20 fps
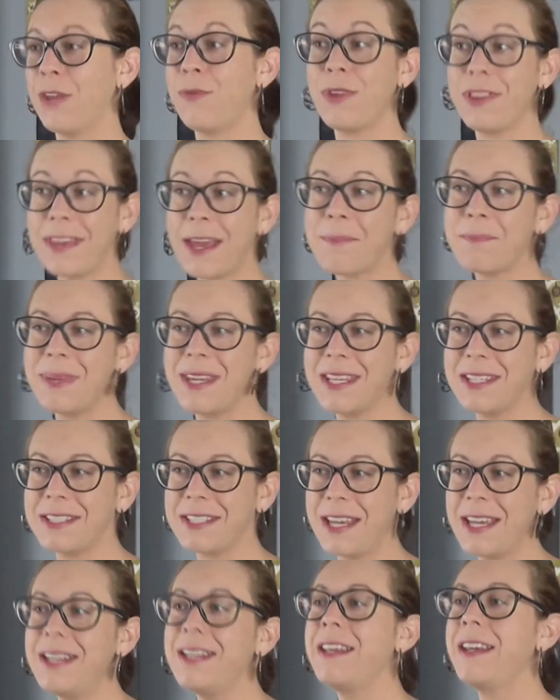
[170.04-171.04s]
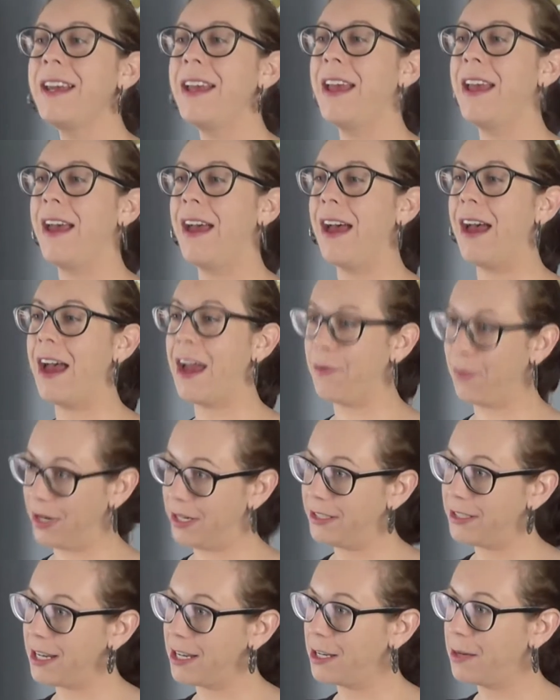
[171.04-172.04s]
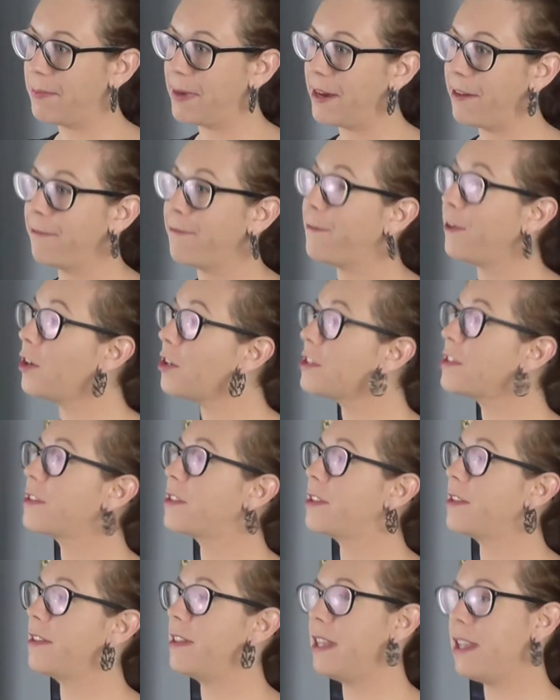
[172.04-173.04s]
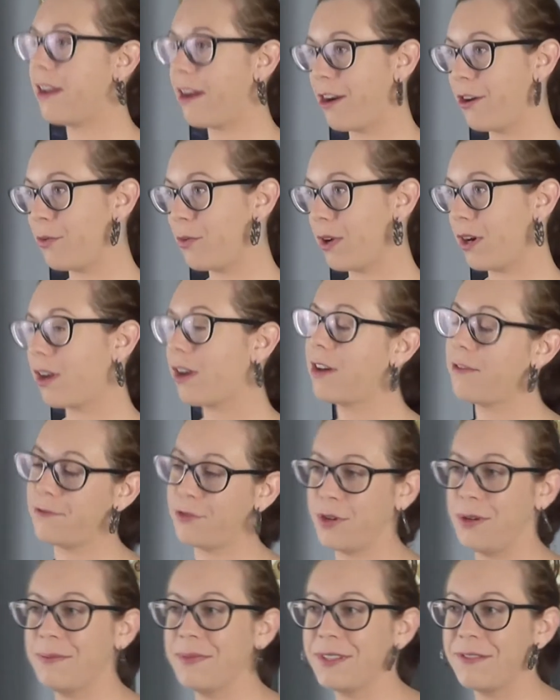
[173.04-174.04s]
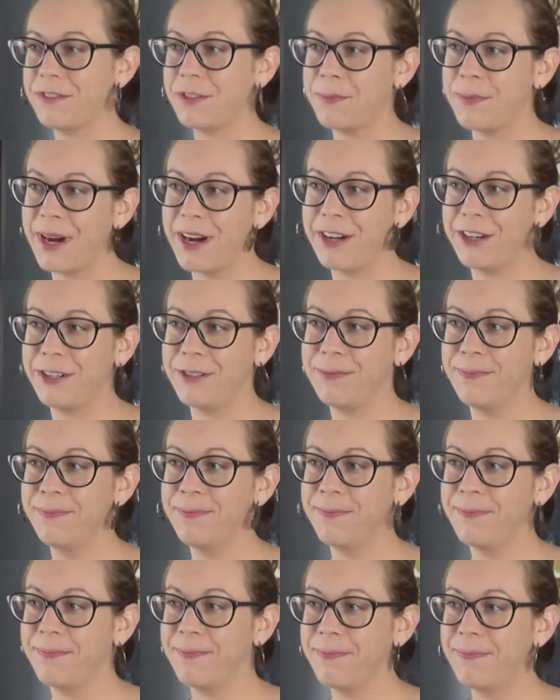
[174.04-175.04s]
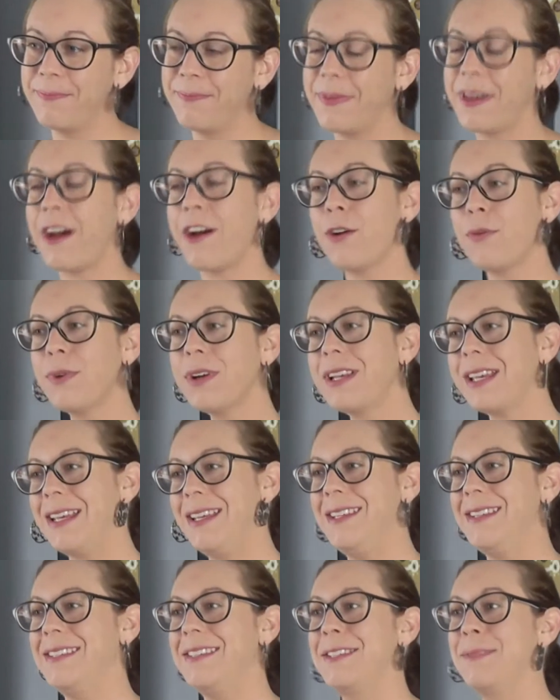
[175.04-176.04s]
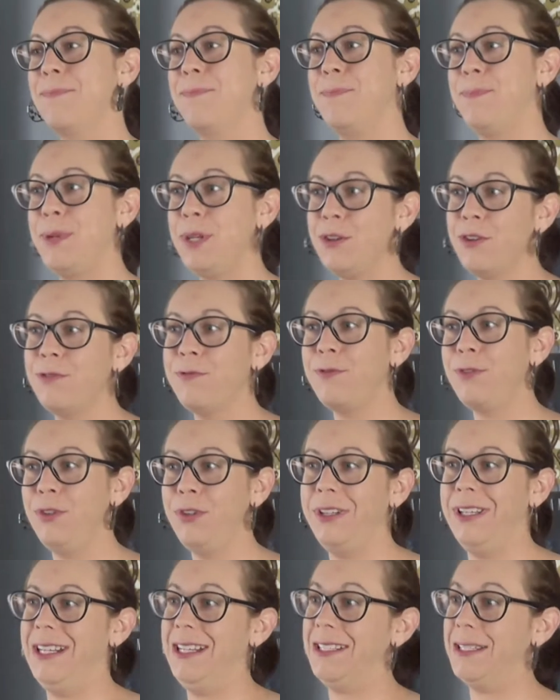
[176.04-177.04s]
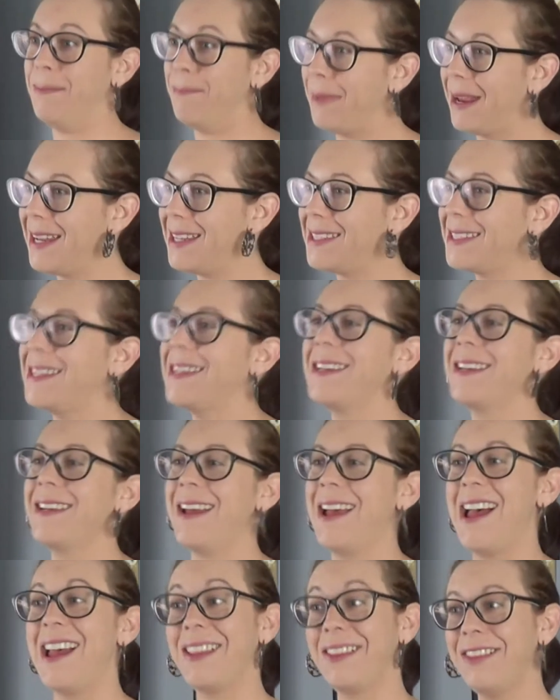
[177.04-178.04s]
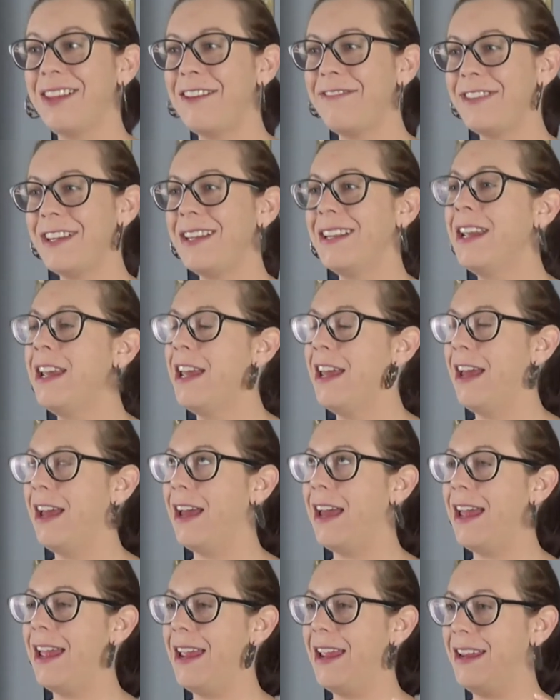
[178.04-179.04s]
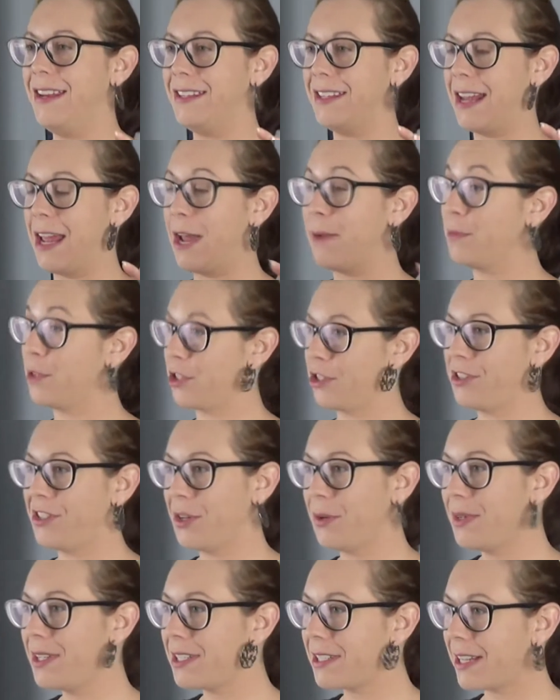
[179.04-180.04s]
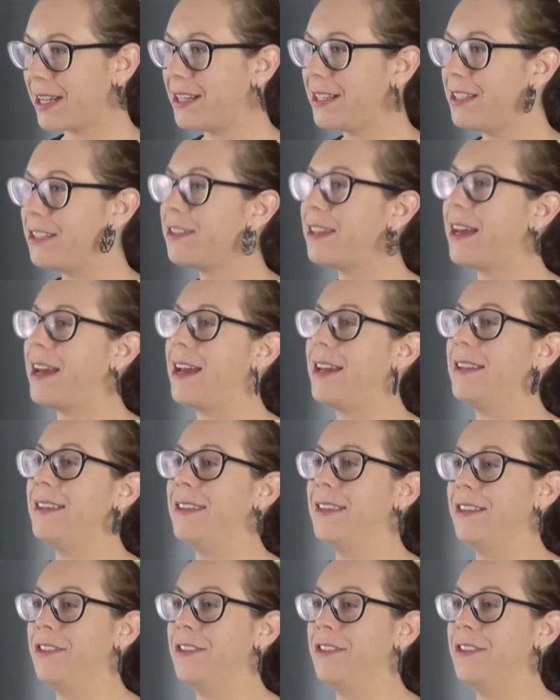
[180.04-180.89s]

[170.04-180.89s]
With that being said, I want to talk about first the artwork of Dreams of Tomorrow. The artwork is beautiful, it's amazing, I love it, and I'm just so excited that